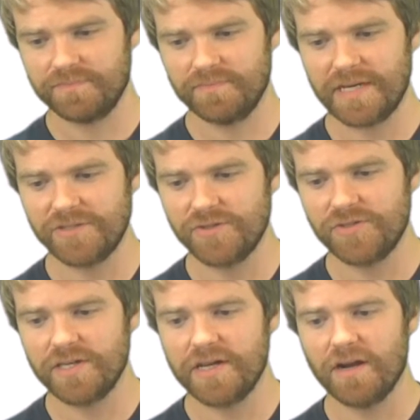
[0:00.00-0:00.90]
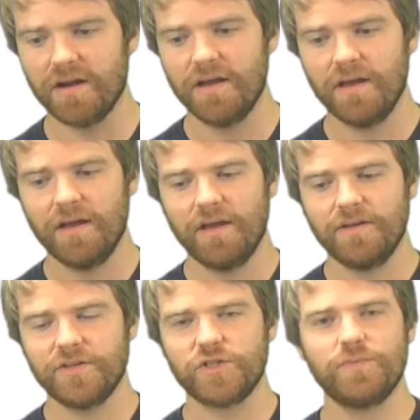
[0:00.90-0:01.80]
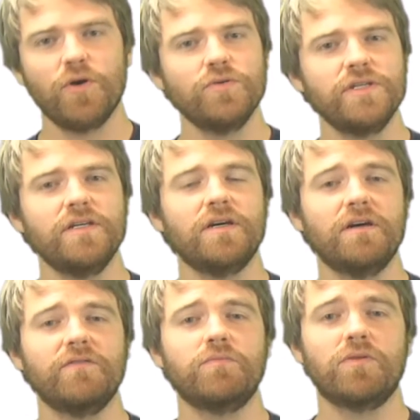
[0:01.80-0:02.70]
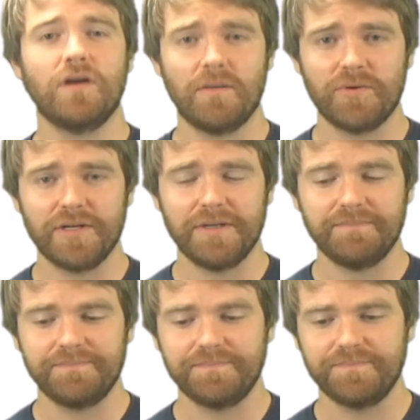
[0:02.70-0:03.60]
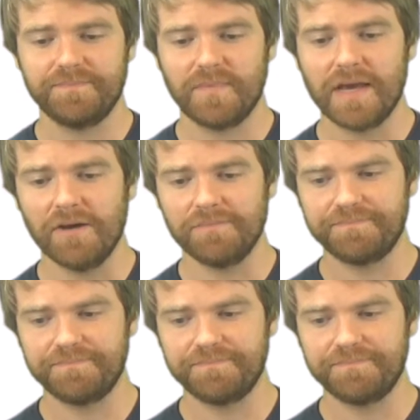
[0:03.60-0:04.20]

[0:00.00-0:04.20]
as you see here, disposing of property. Now,